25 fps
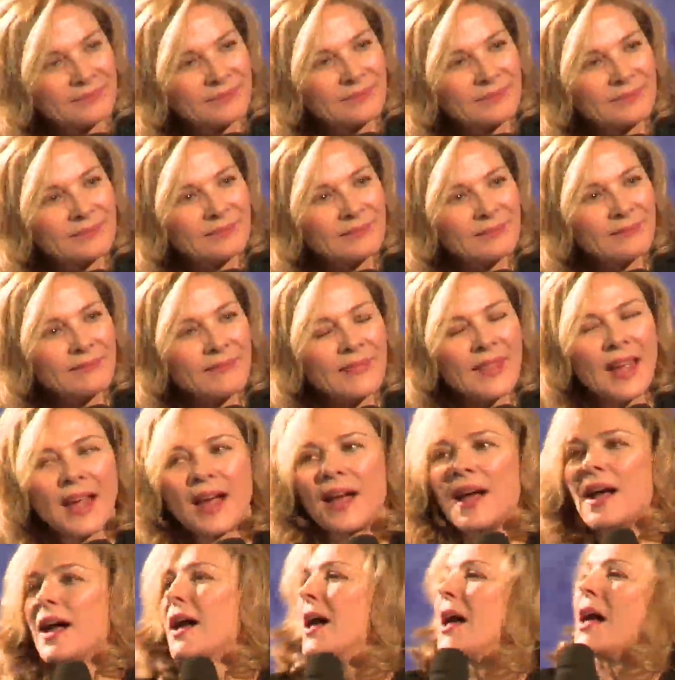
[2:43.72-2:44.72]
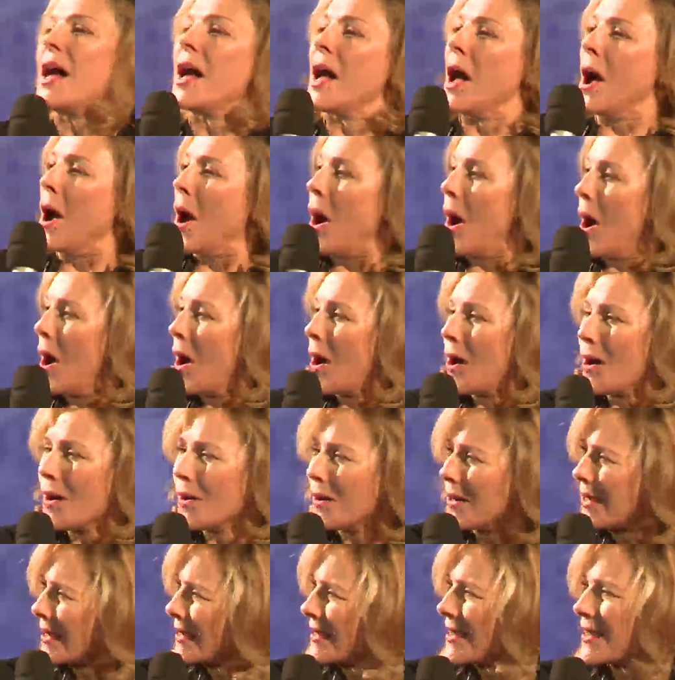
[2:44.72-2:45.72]
this place you got to hear about for so oh, long?
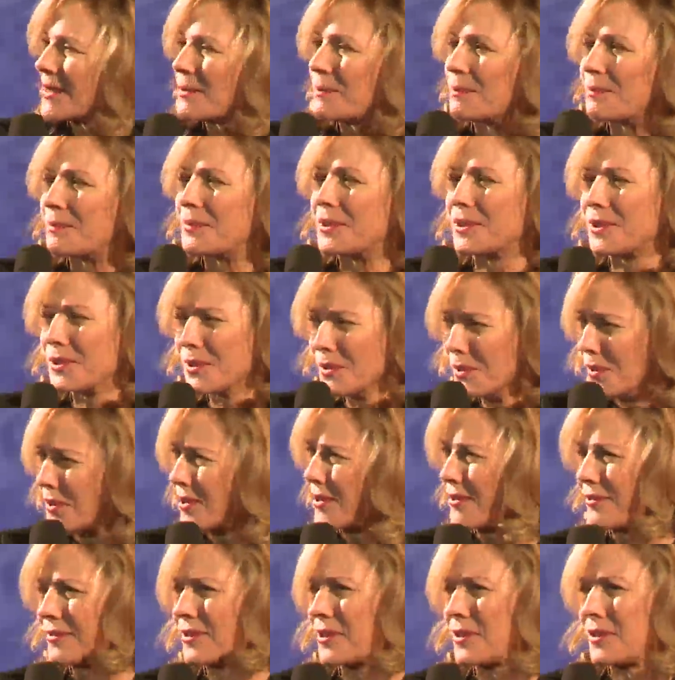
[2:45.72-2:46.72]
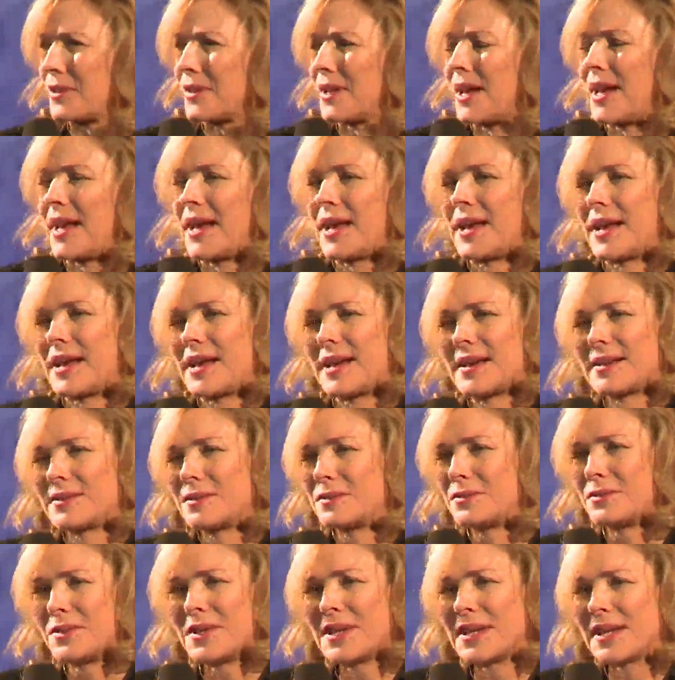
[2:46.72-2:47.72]
Oh, it's beautiful. I, I
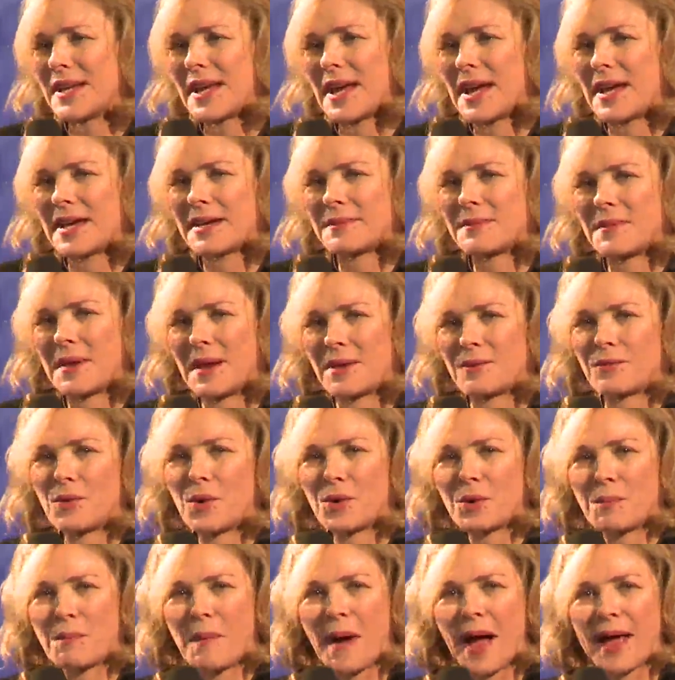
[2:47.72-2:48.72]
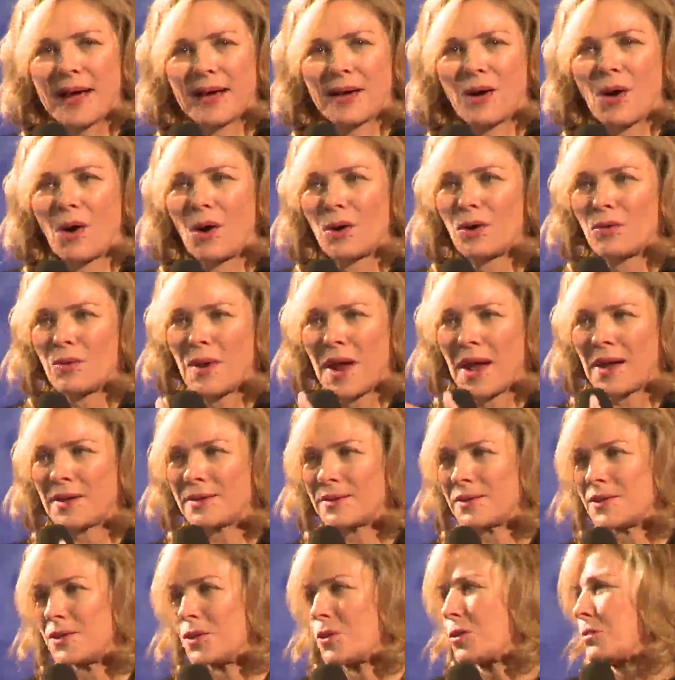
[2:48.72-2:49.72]
really, I, I, rode a bike all
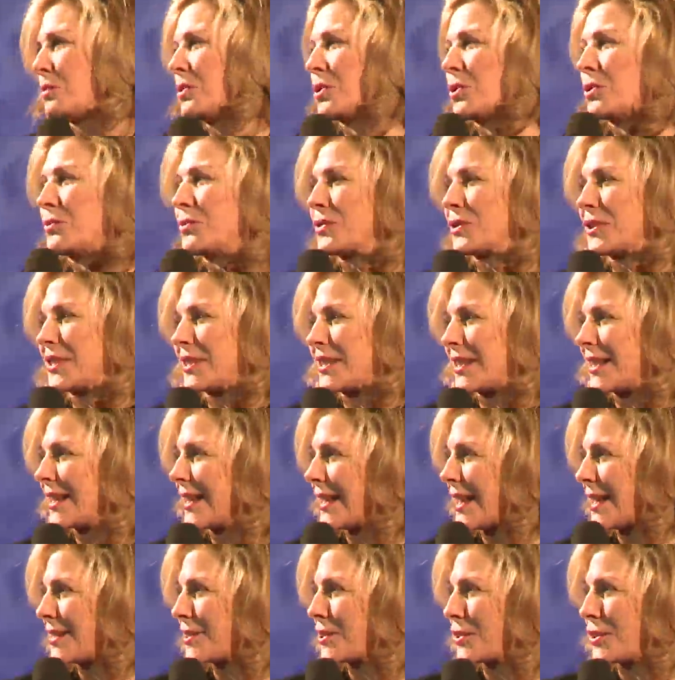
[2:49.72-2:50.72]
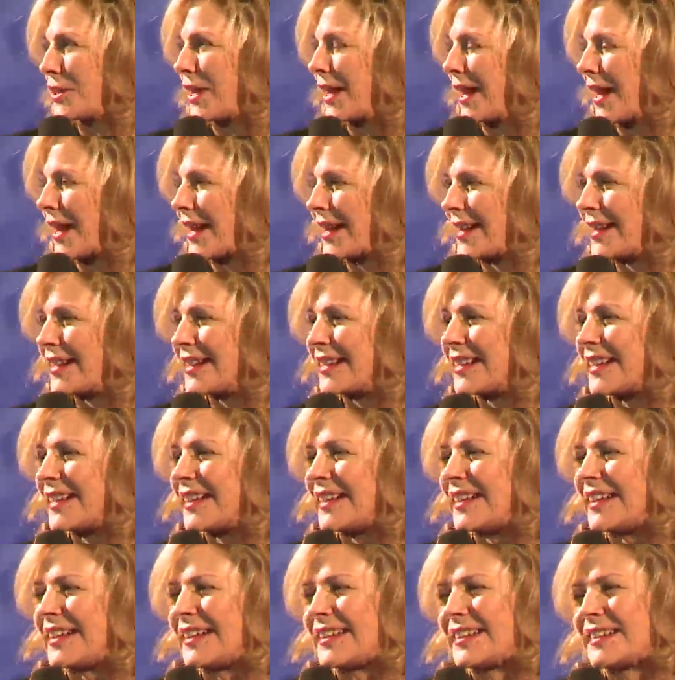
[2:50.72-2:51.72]
around your beautiful city yesterday
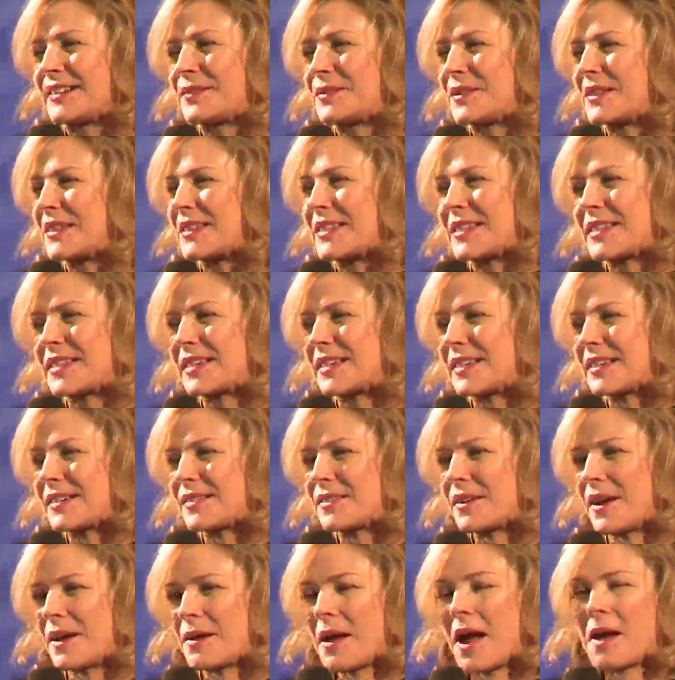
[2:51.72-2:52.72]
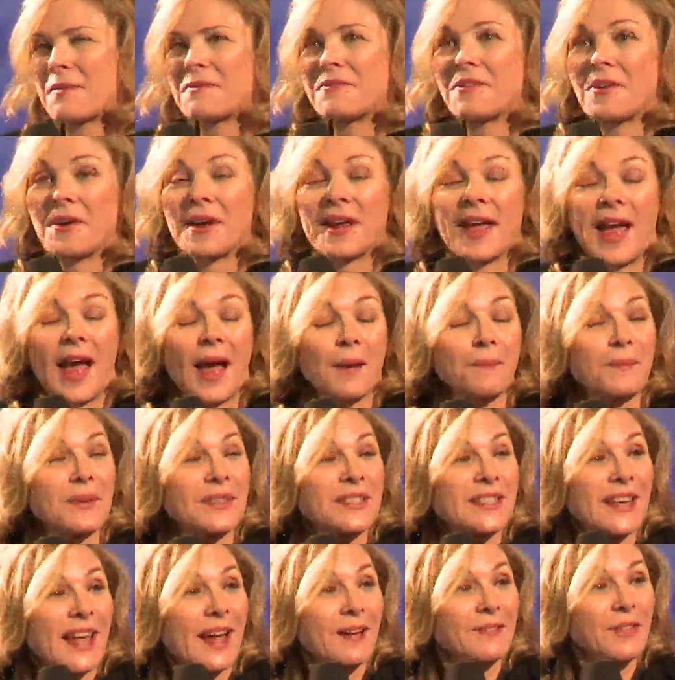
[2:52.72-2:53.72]
it was, uh, I'm very
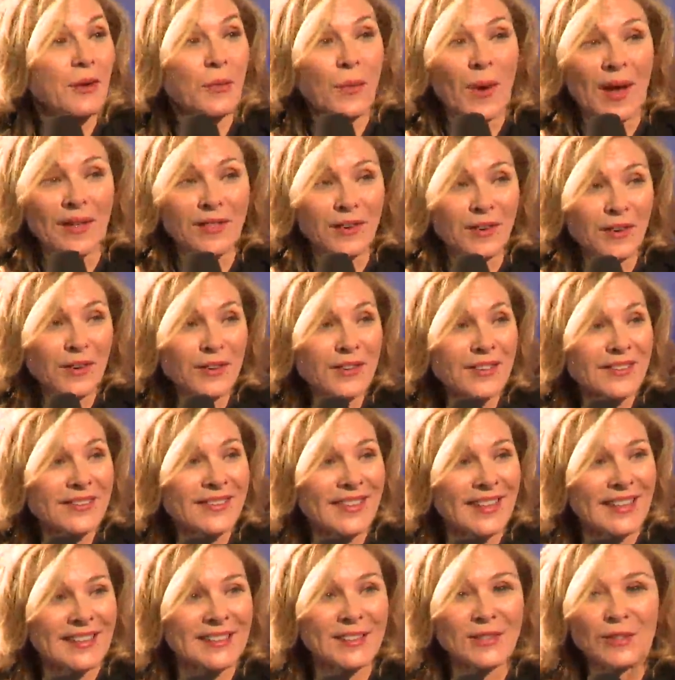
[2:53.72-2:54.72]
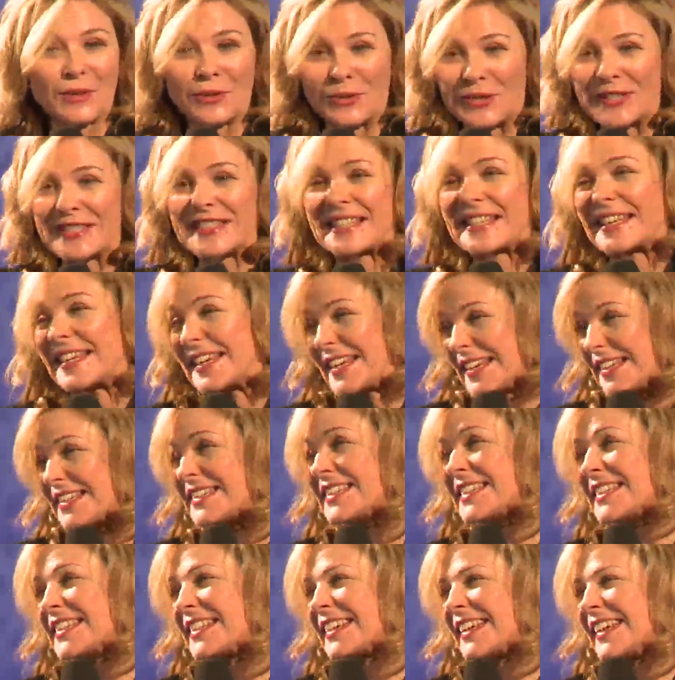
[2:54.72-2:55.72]
happy to have the weather as good as it
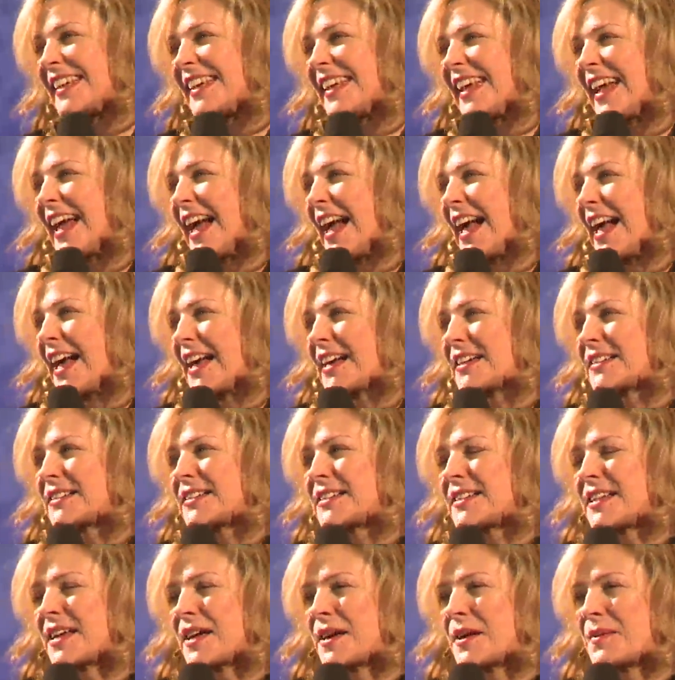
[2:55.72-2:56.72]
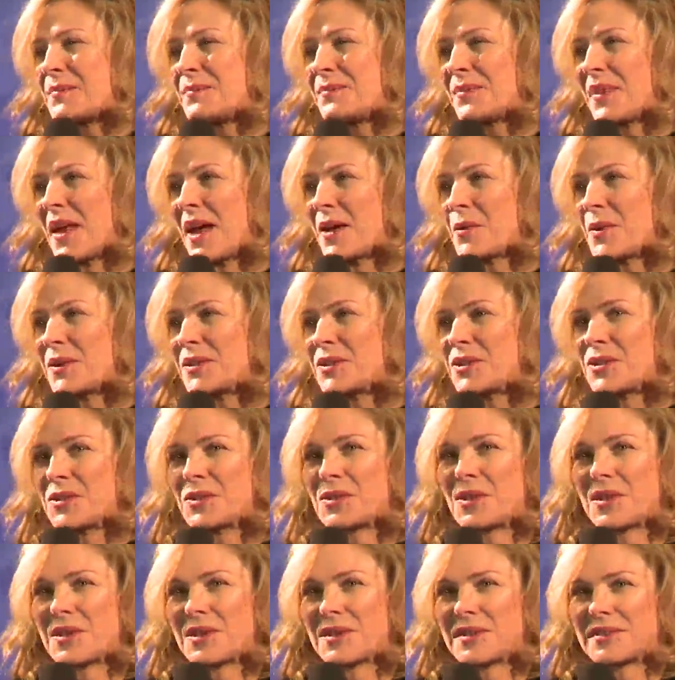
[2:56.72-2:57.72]
is. And um, I went
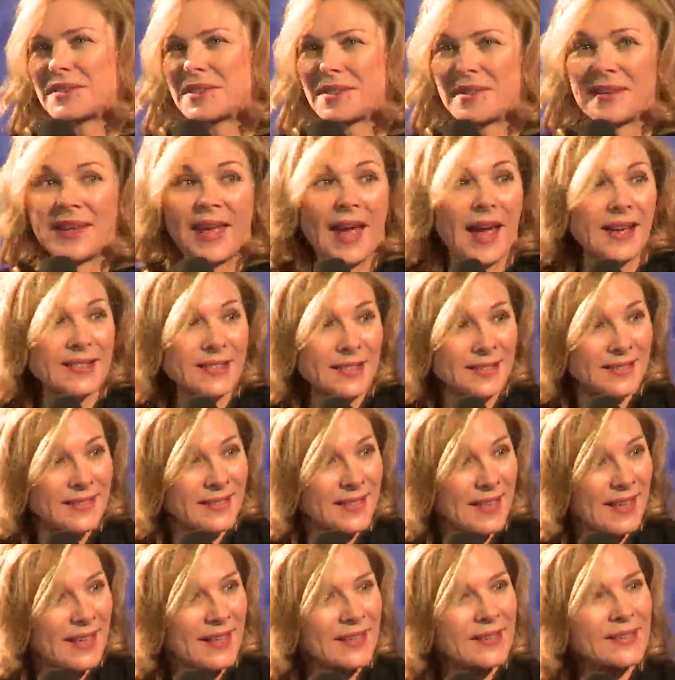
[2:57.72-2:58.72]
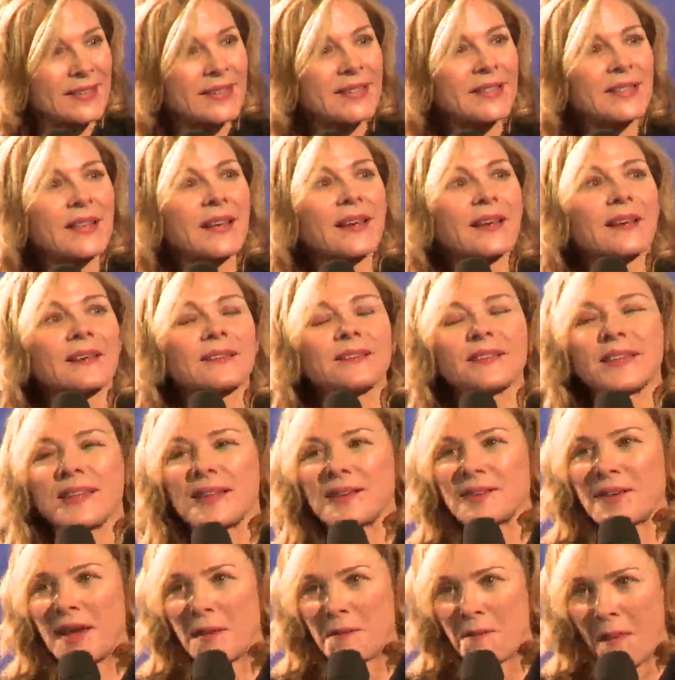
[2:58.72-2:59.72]
to the, to the castle and uh,
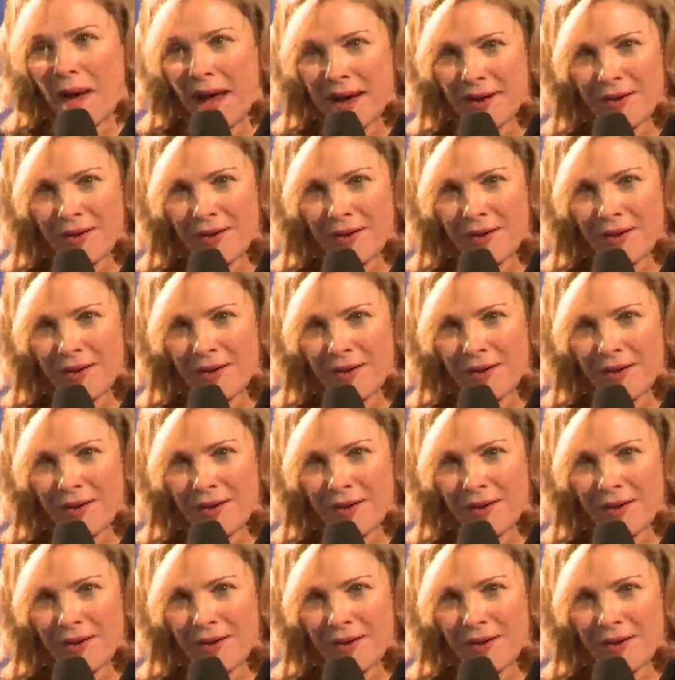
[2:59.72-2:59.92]
then that